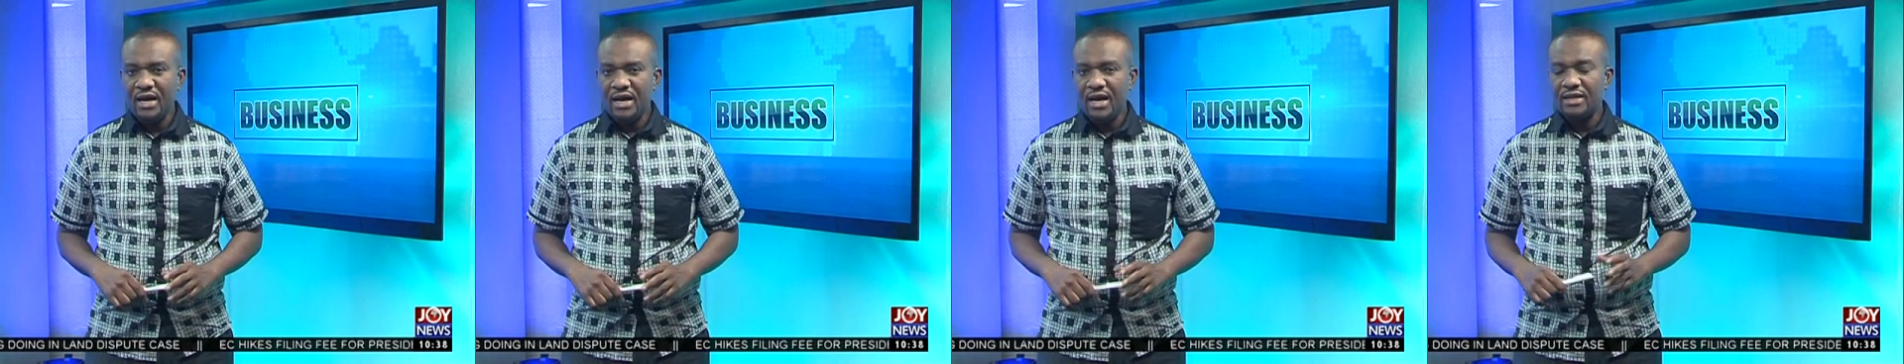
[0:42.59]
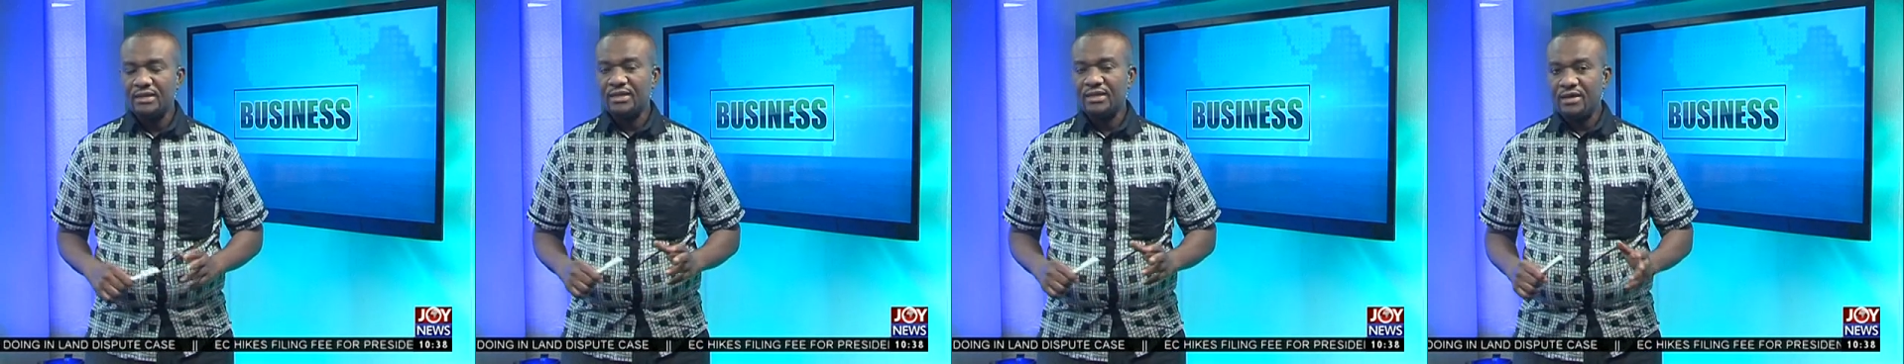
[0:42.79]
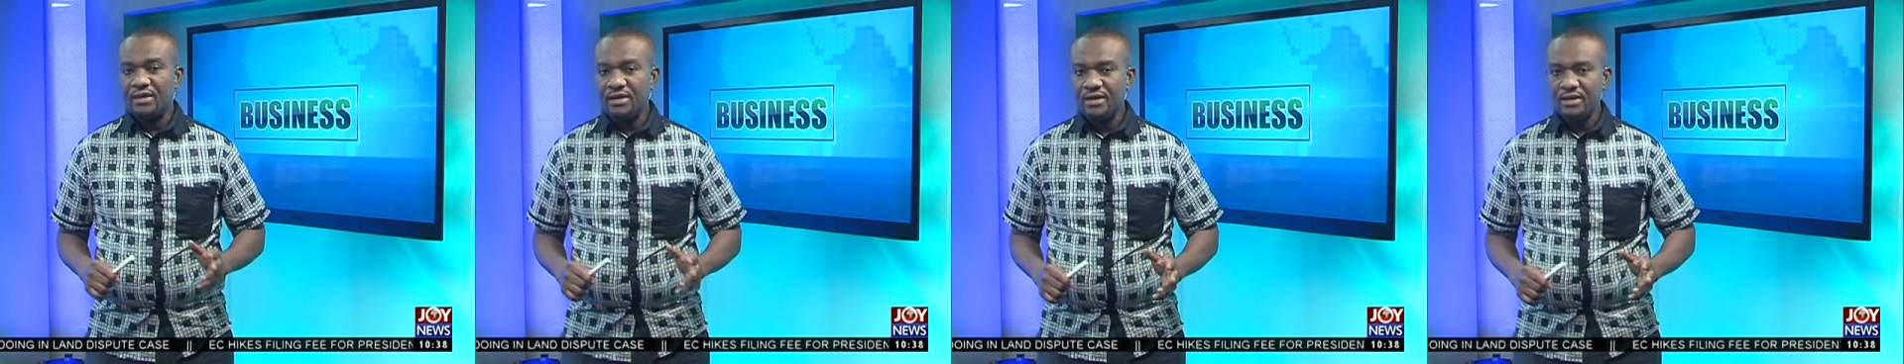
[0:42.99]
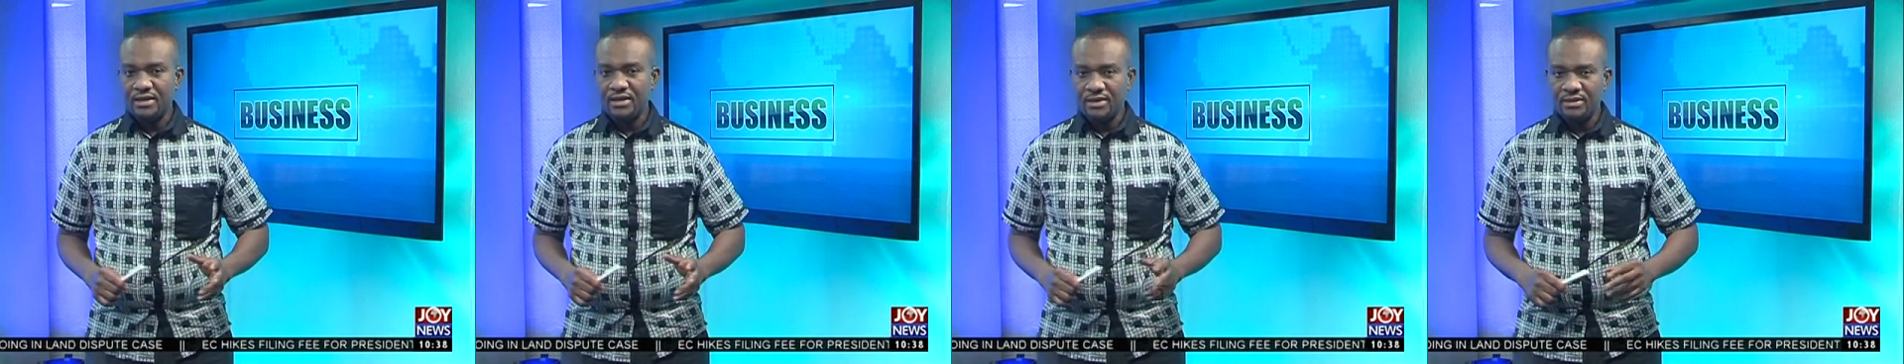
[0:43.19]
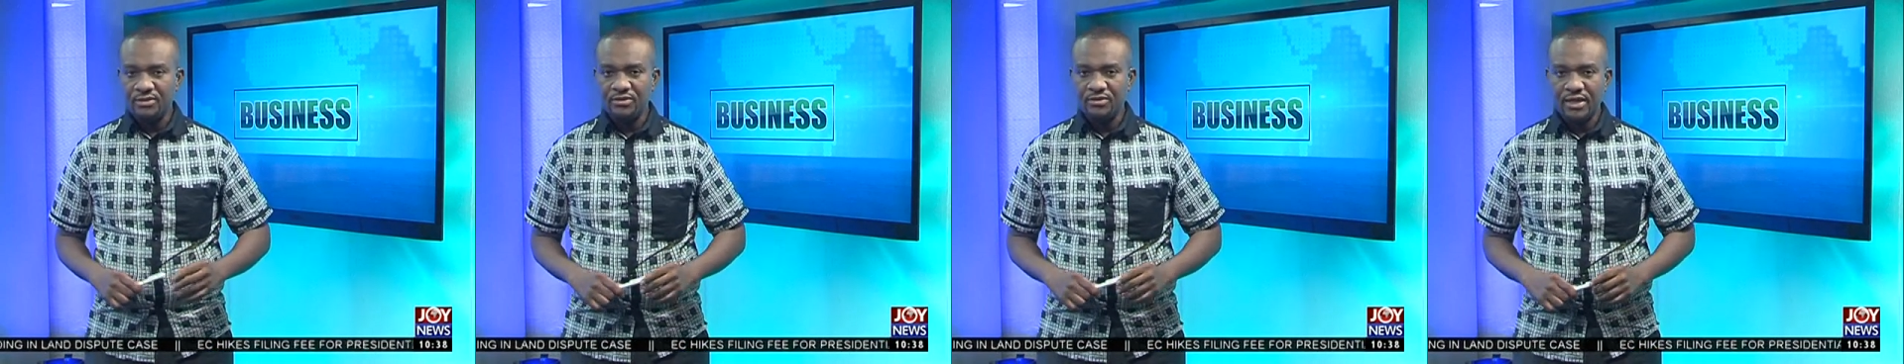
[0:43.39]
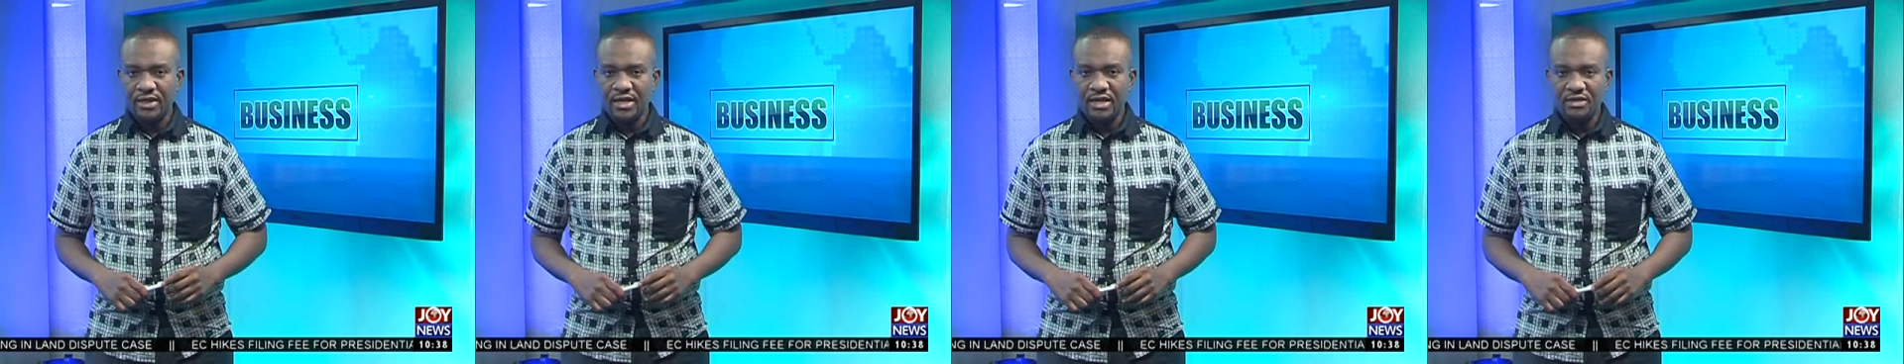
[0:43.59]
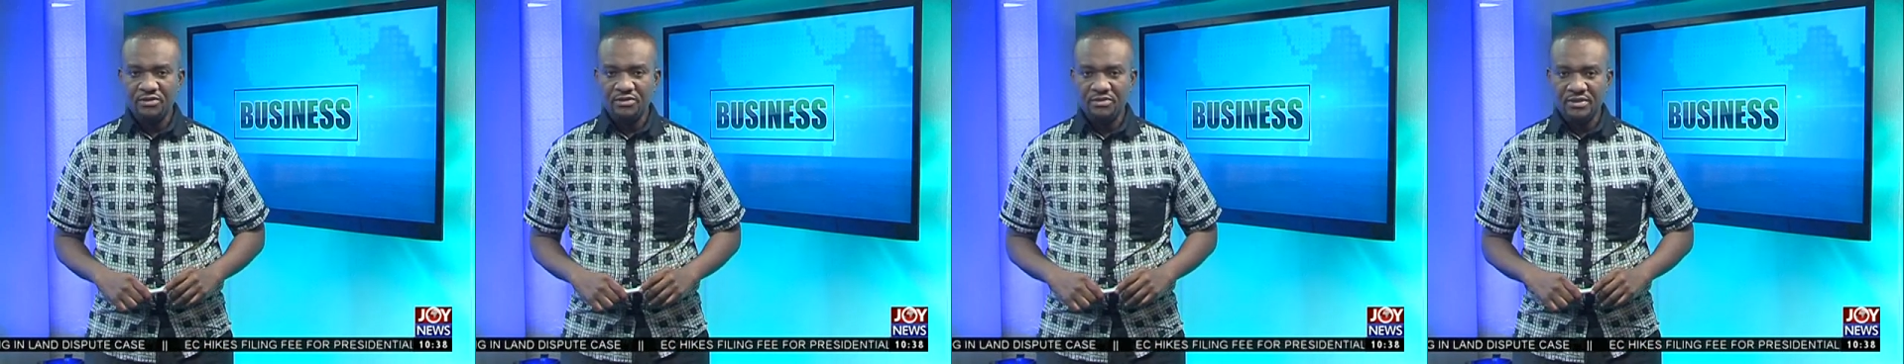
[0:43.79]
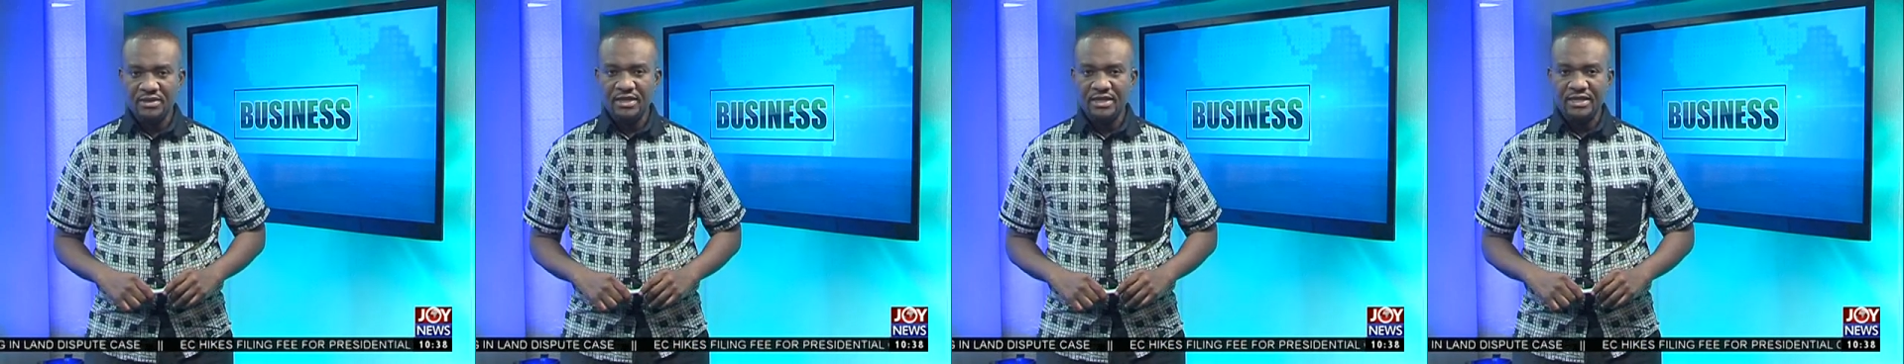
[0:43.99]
as critical to the country's